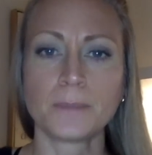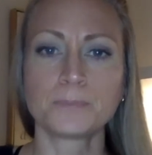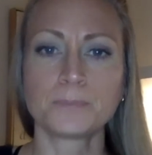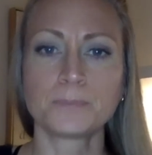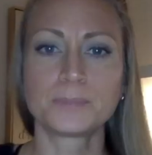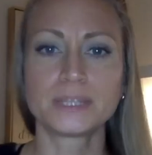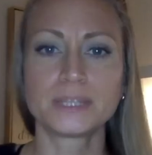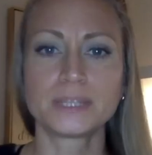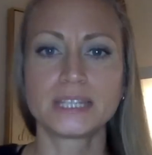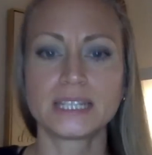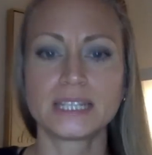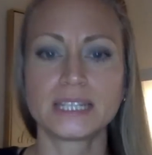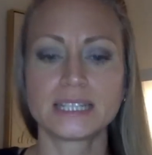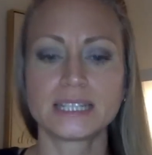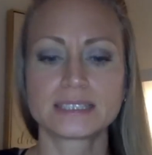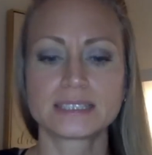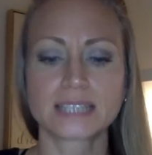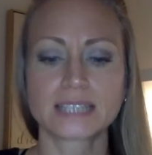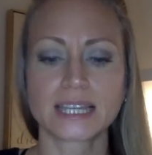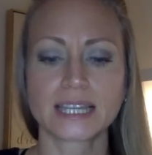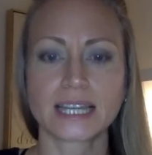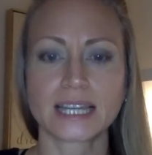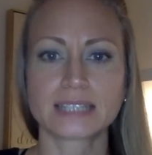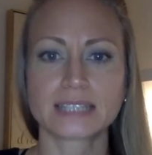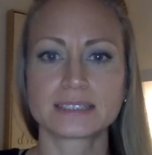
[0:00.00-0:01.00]
But then it's
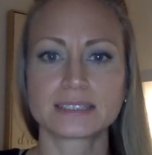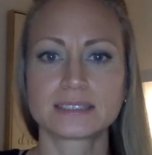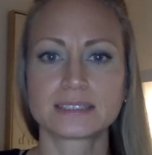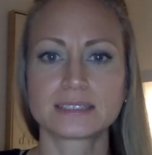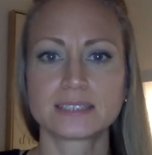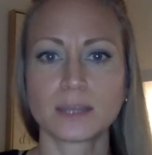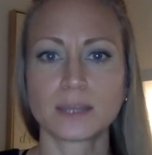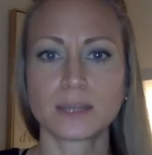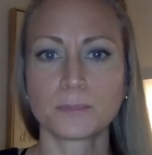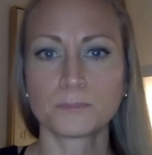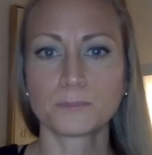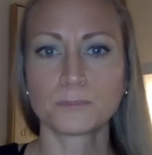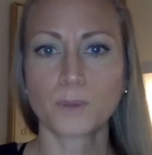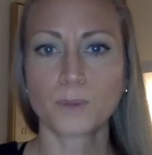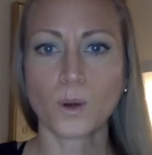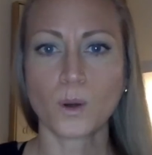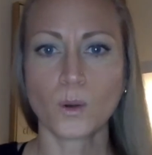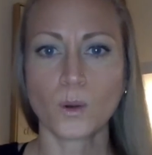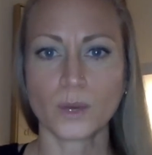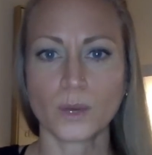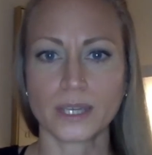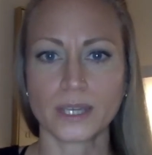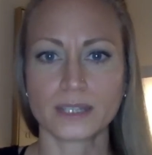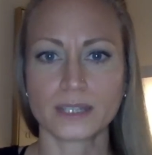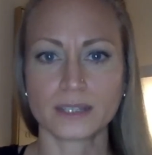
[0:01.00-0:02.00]
like at some
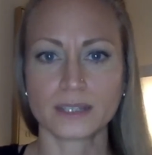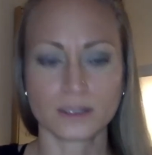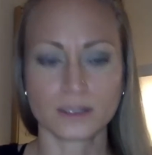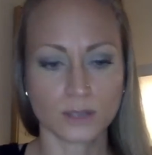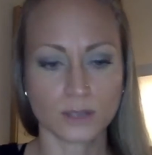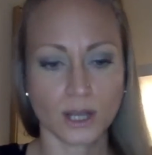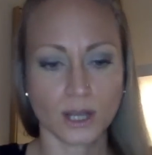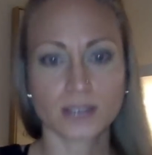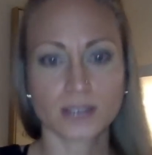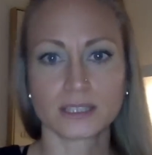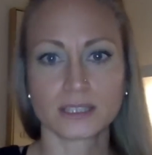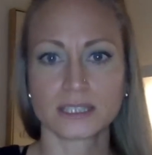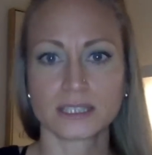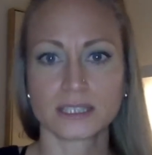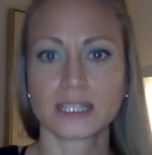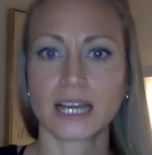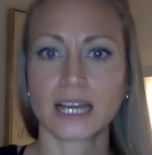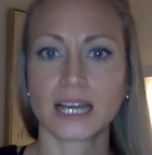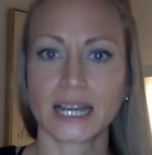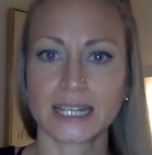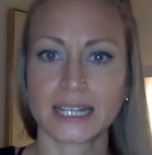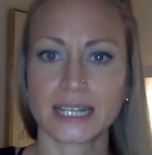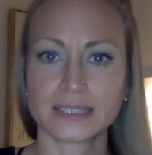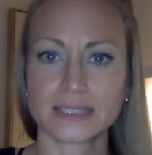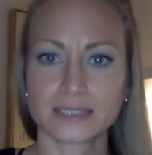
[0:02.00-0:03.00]
point along the
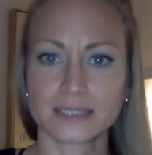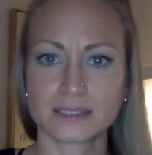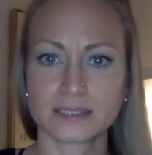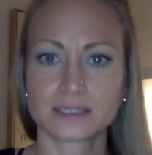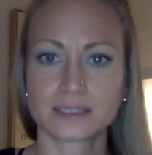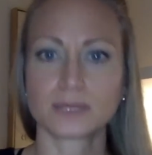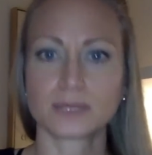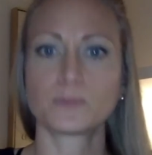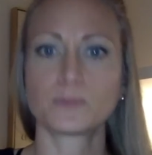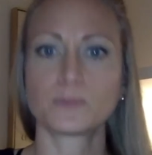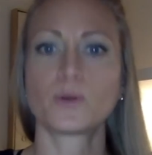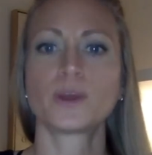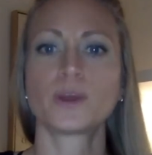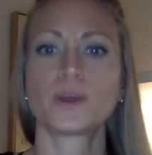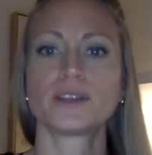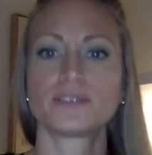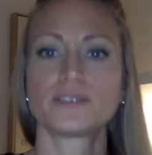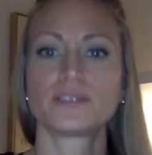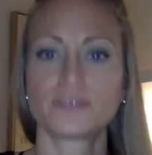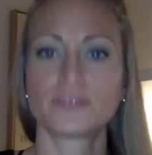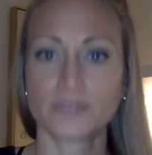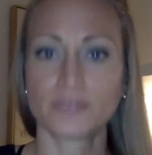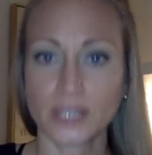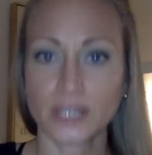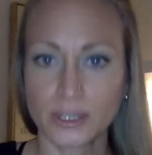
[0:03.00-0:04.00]
lines, at some point of
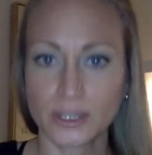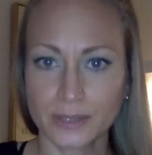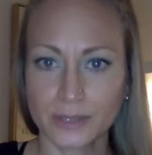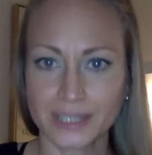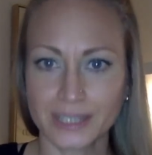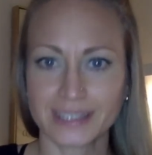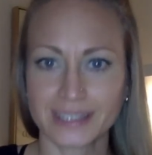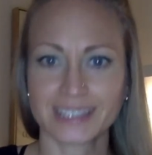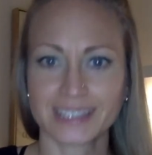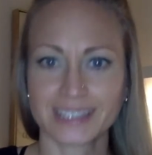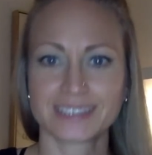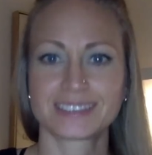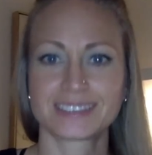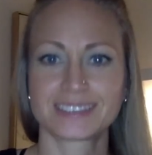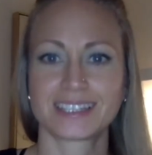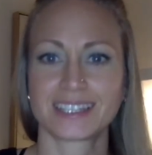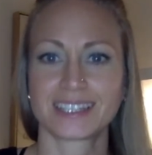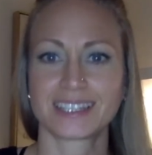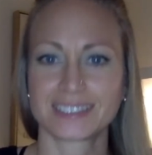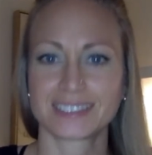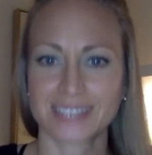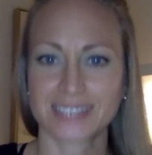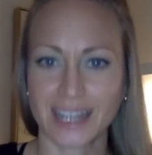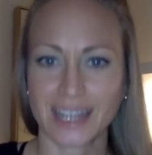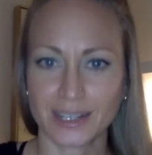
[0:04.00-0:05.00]
figuring these
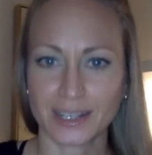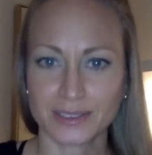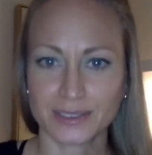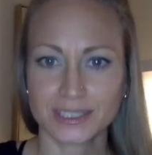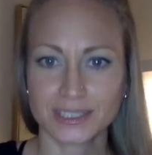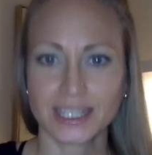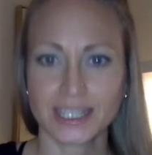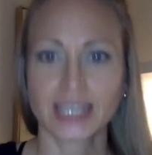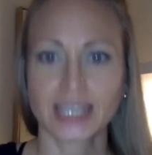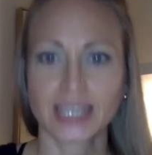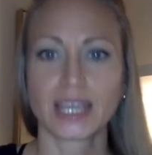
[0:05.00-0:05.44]
things out